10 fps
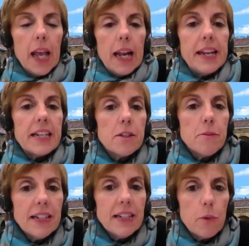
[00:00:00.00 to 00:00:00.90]
Next
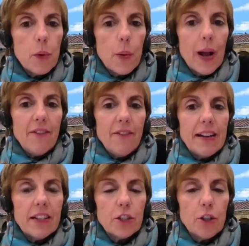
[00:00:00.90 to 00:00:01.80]
Monday, we will have
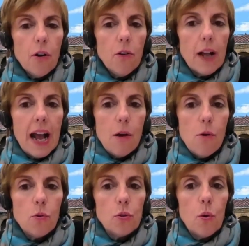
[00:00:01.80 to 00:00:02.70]
another talk on
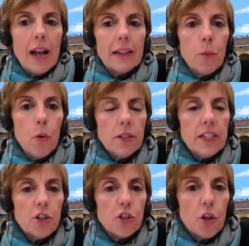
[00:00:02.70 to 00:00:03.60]
how to handbook the
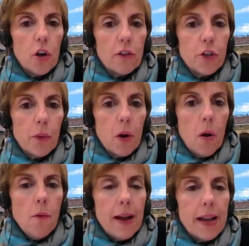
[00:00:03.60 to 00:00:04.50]
sociology of
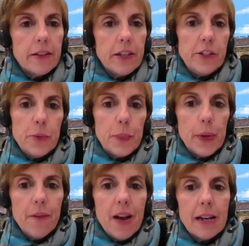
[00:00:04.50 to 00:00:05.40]
law by E.G.
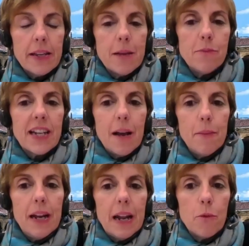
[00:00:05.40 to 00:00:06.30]
Privan, James
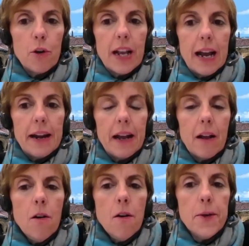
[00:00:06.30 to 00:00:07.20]
Campbell, and Monica
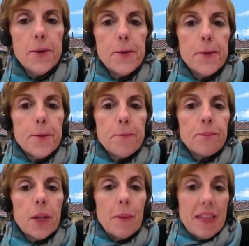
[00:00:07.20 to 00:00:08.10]
Arango.
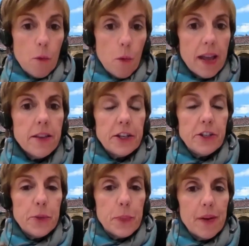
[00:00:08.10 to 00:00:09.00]
By the way,
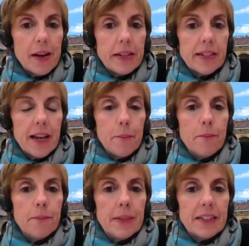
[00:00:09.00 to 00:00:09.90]
E.G. Privan is a
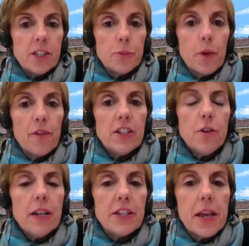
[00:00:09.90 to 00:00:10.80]
master's professor
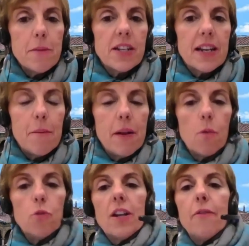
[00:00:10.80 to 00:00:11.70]
and James Campbell
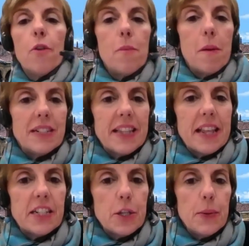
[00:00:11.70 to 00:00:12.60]
was a former
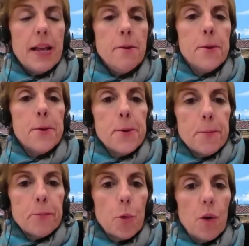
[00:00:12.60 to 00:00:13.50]
master's student.
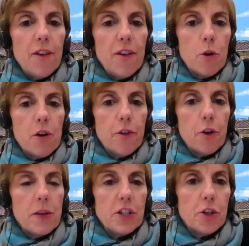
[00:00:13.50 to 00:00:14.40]
You will find more
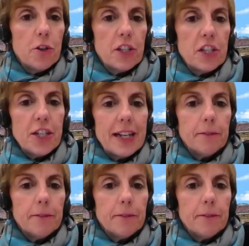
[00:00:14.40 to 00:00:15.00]
information on the chat.